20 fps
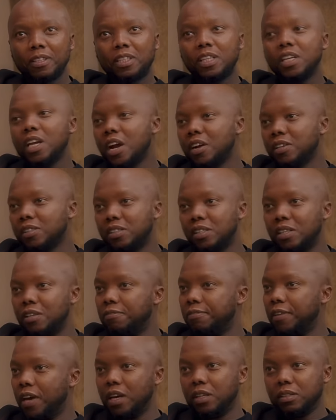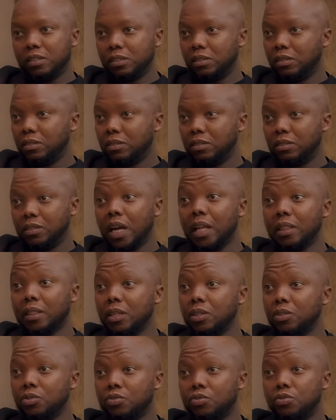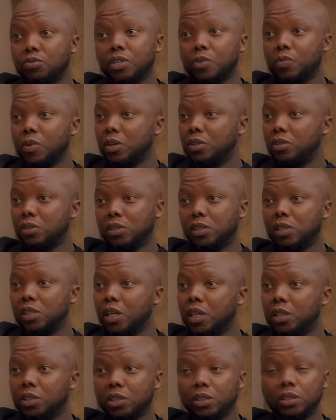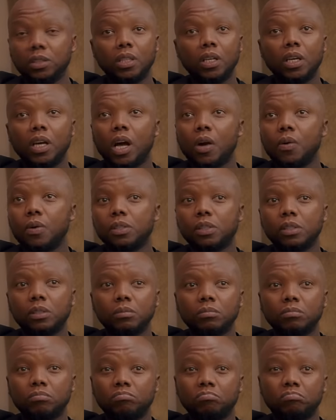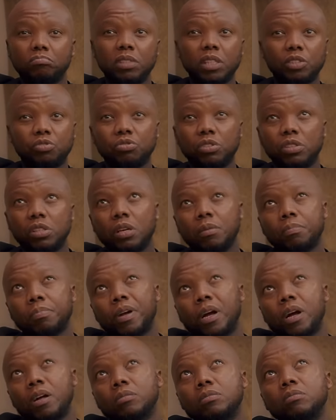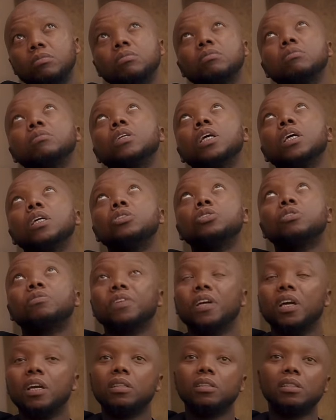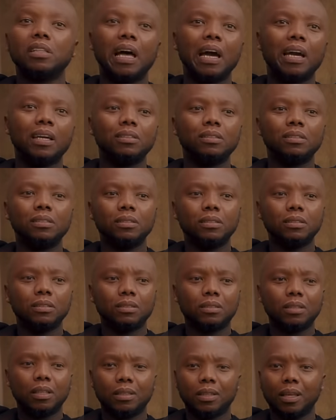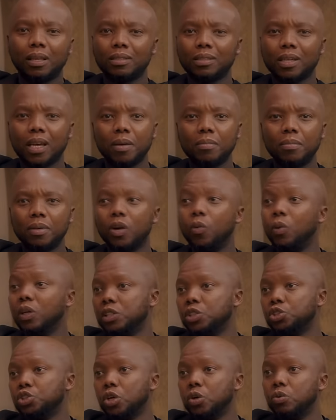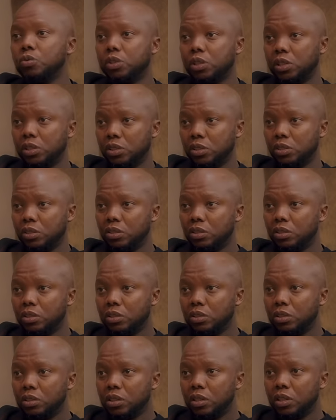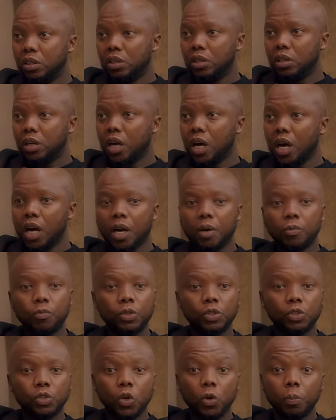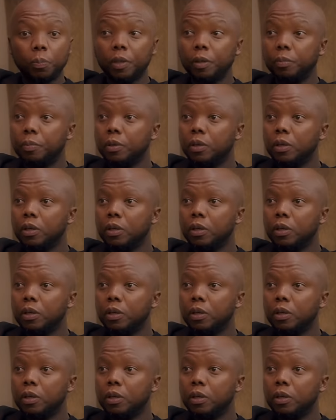TRC failed. I think Truth and Reconciliation, I was in literally about age of eight, nine at that time. It was a joke. Uh, we saw because people,